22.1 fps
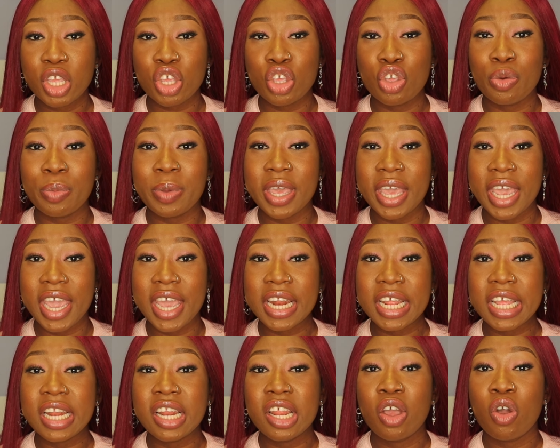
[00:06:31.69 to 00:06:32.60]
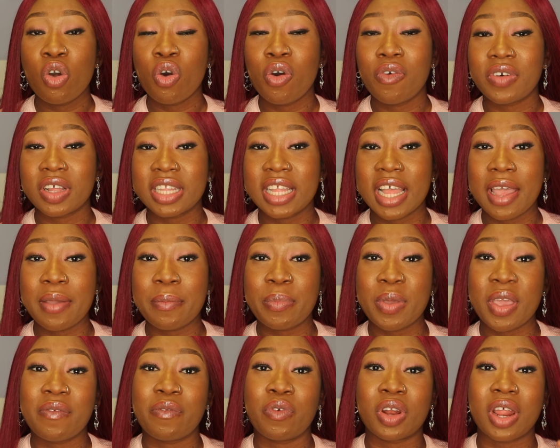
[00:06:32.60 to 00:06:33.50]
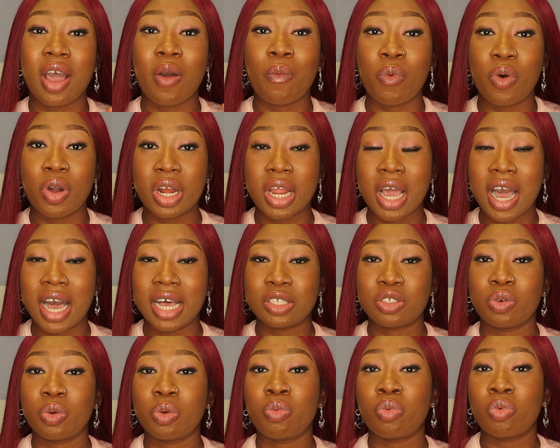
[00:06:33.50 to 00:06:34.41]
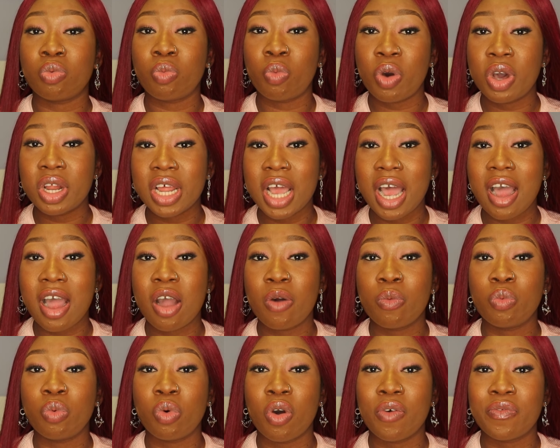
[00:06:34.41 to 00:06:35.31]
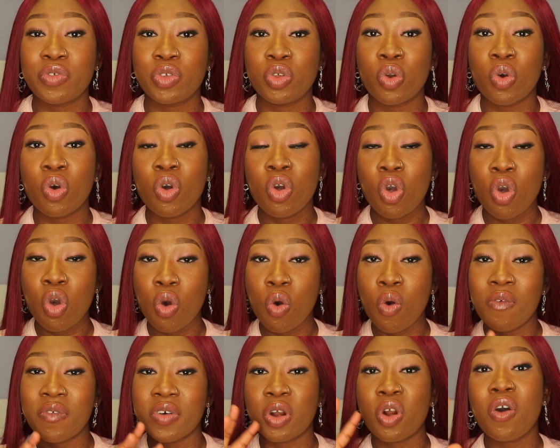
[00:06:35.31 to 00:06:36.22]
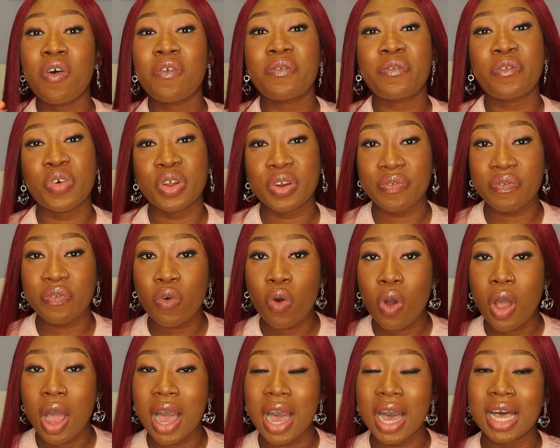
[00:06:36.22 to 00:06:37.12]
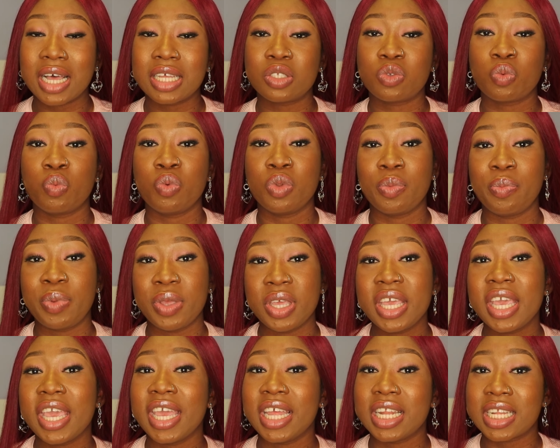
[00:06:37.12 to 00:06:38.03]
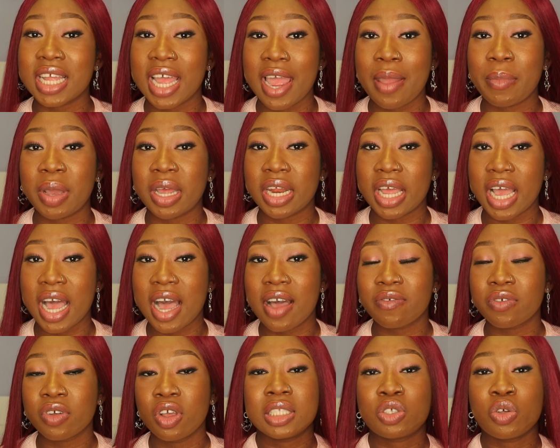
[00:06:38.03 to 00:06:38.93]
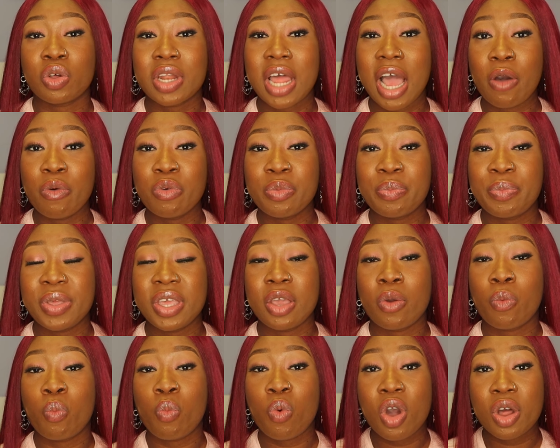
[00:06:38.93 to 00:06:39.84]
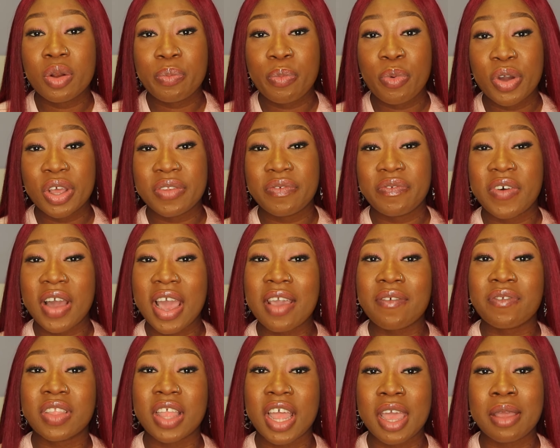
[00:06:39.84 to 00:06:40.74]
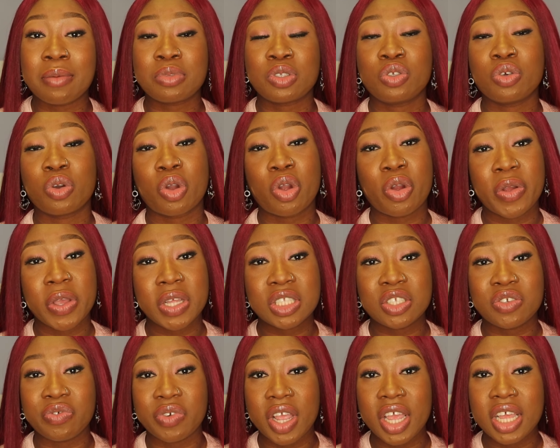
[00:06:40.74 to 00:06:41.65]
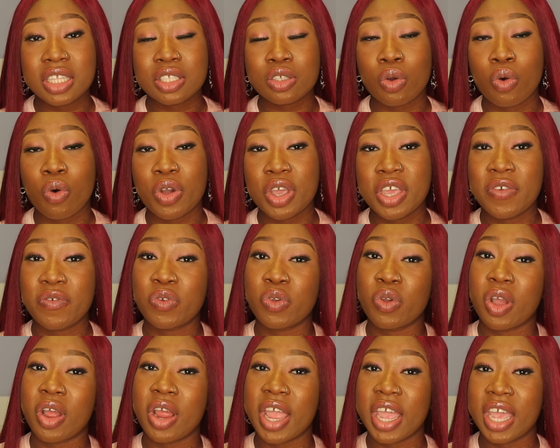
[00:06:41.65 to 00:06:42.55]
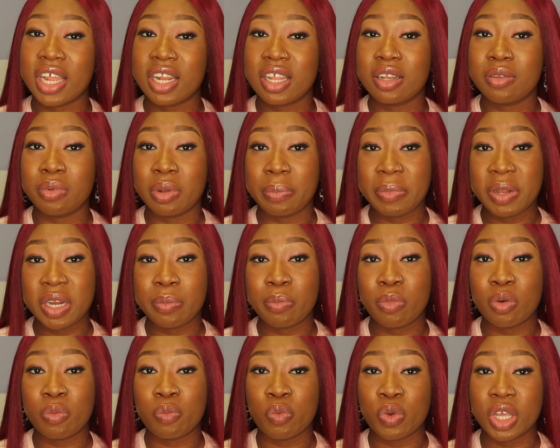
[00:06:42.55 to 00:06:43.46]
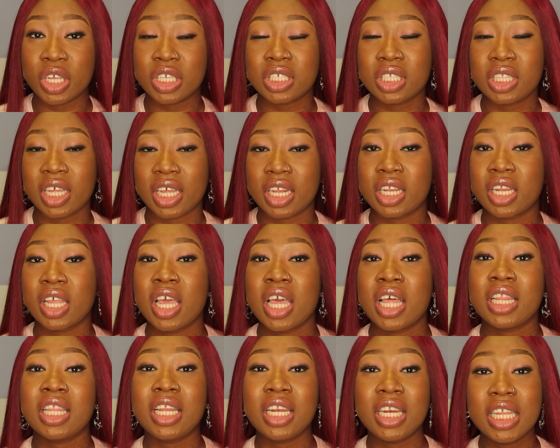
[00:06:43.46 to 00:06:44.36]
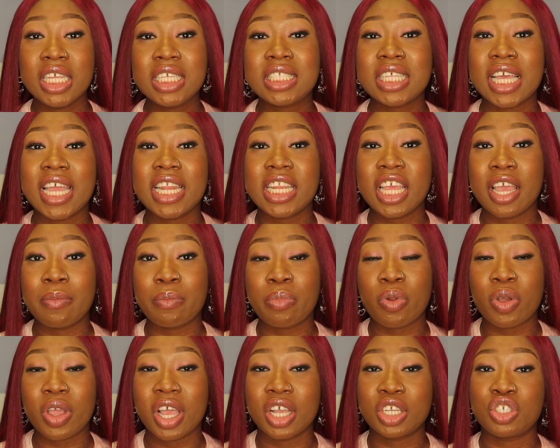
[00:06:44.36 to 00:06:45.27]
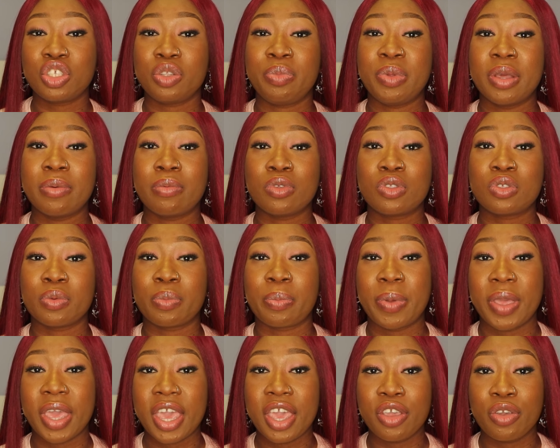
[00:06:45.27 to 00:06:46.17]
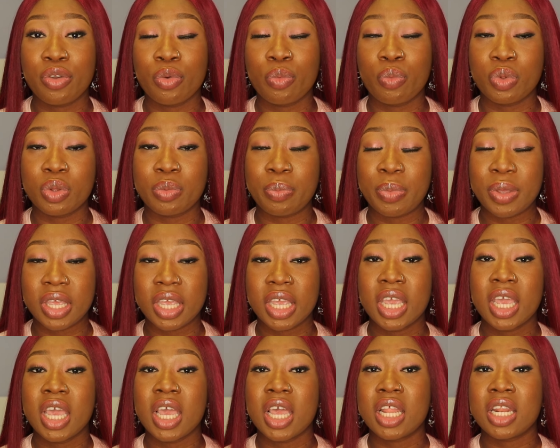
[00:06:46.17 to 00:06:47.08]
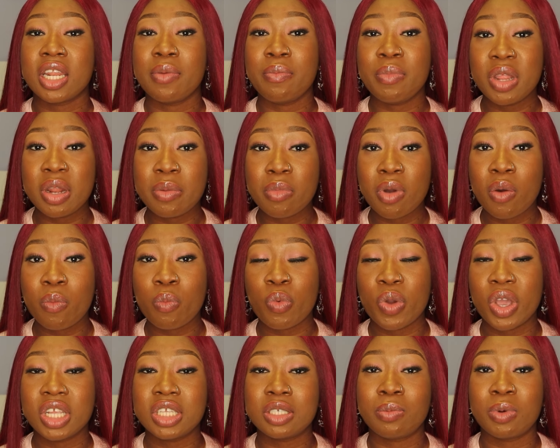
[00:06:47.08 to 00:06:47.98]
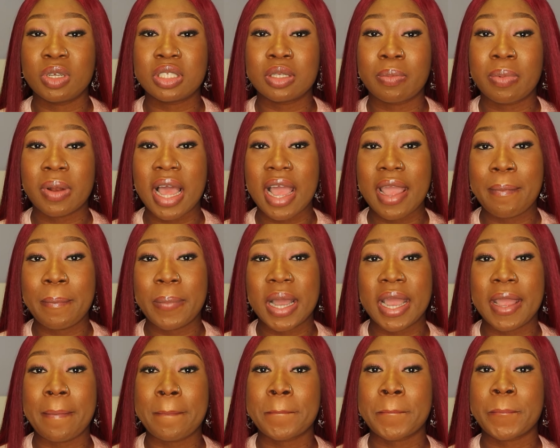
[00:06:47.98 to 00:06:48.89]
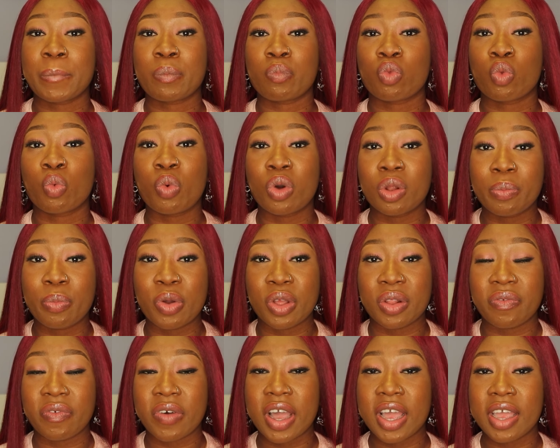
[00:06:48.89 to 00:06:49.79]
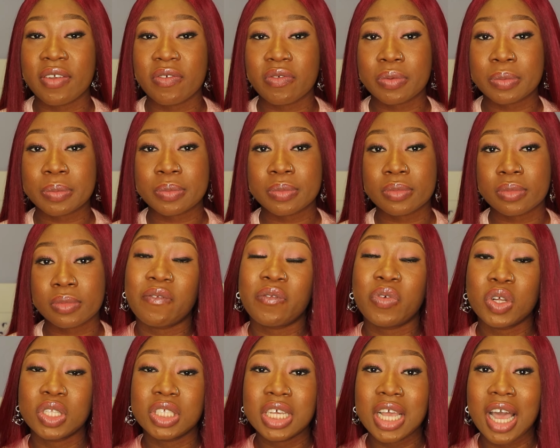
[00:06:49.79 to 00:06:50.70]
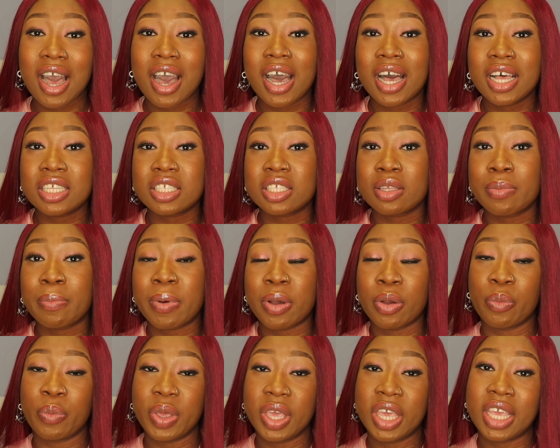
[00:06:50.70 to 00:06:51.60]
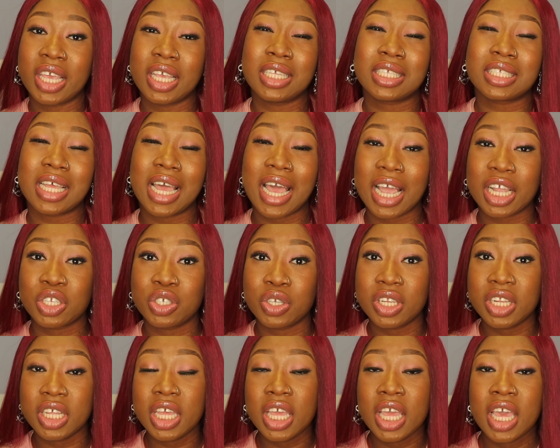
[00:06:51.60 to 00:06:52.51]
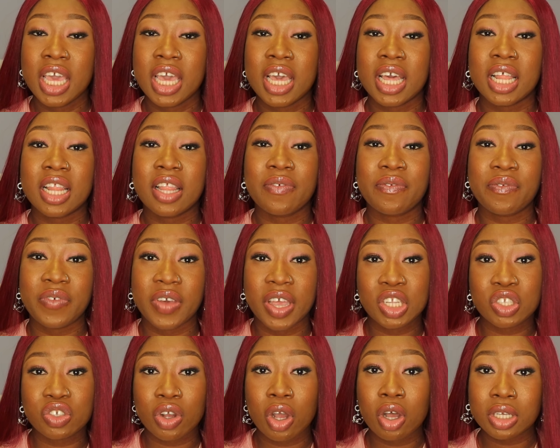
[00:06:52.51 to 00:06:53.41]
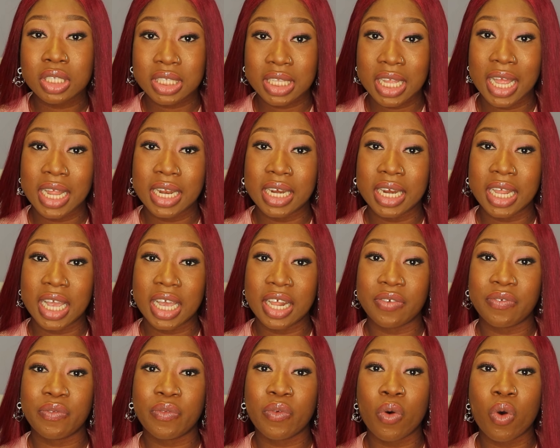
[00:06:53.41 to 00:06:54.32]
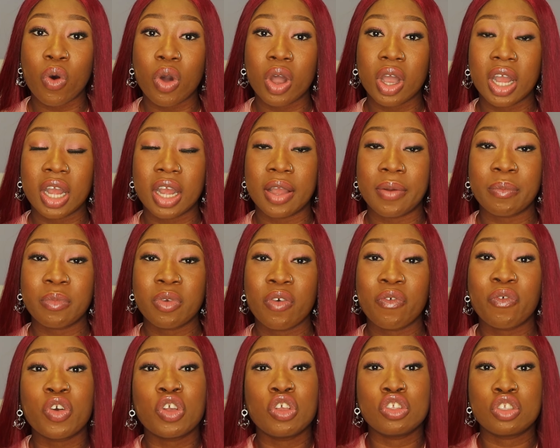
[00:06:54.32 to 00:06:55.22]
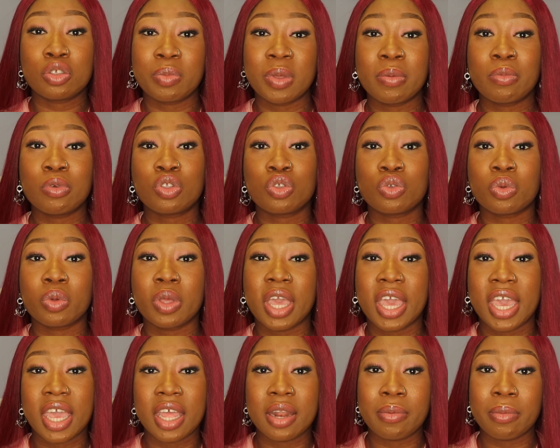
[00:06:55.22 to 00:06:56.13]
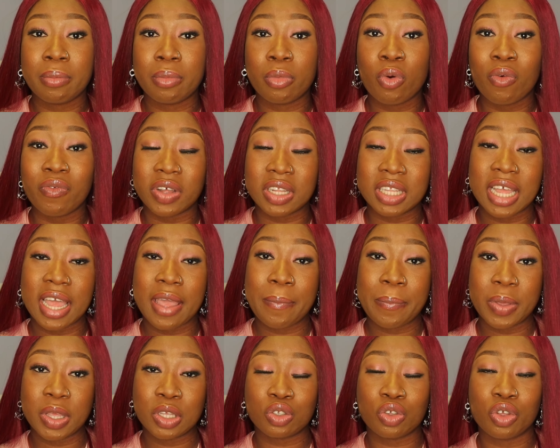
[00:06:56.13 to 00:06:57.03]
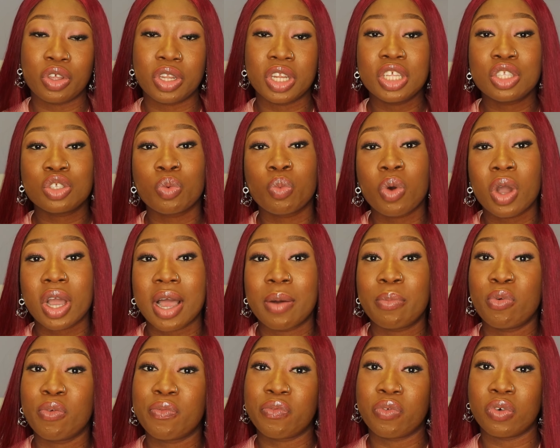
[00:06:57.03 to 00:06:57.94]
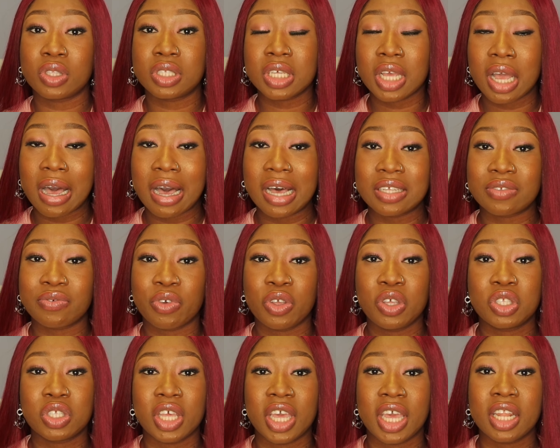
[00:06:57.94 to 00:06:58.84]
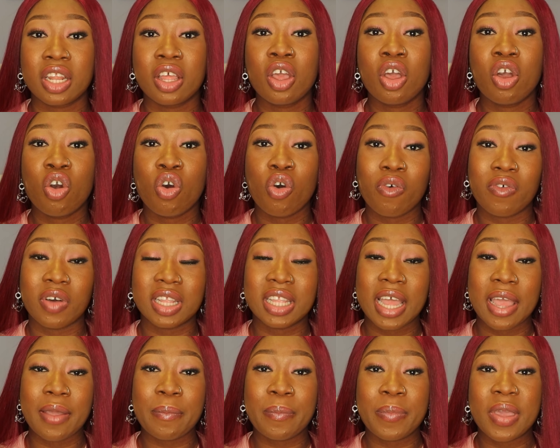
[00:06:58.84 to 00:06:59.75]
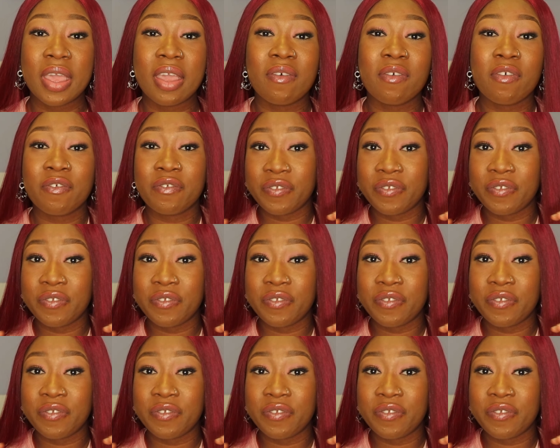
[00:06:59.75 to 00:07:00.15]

you'll be earning overtime pay for that one hour so one hour of your overall 44 hours would be a time and a half so that would be 1.5 times your current rate or if you are earning the minimum wage then the least any employer should be able to pay you would be the minimum wage multiplied by 1.5 40 hours per week is actually the federal standard for um, for you to be able to earn overtime pay. So you need to work above 40 hours for you to earn overtime pay